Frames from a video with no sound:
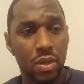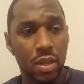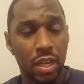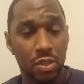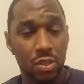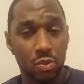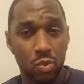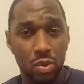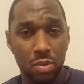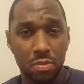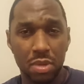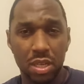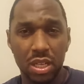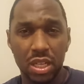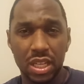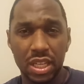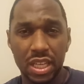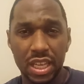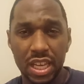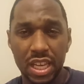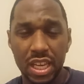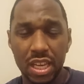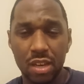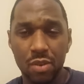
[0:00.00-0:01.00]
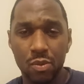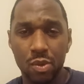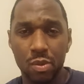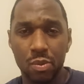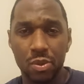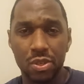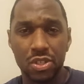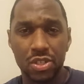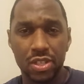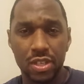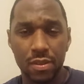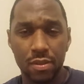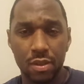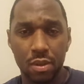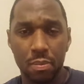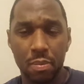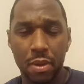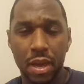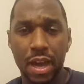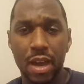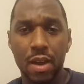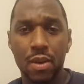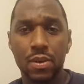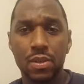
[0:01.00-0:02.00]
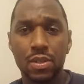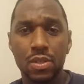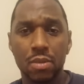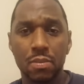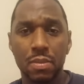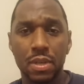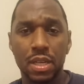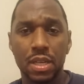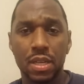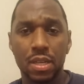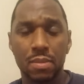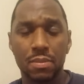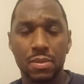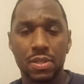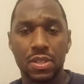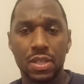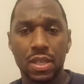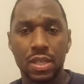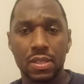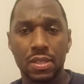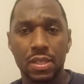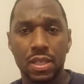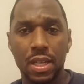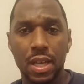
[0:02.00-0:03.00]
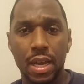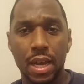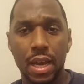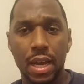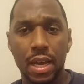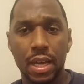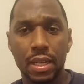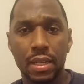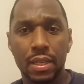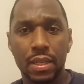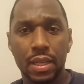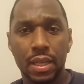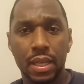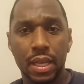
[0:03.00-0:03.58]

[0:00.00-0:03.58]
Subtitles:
As we believe, we receive the power to become sons of God.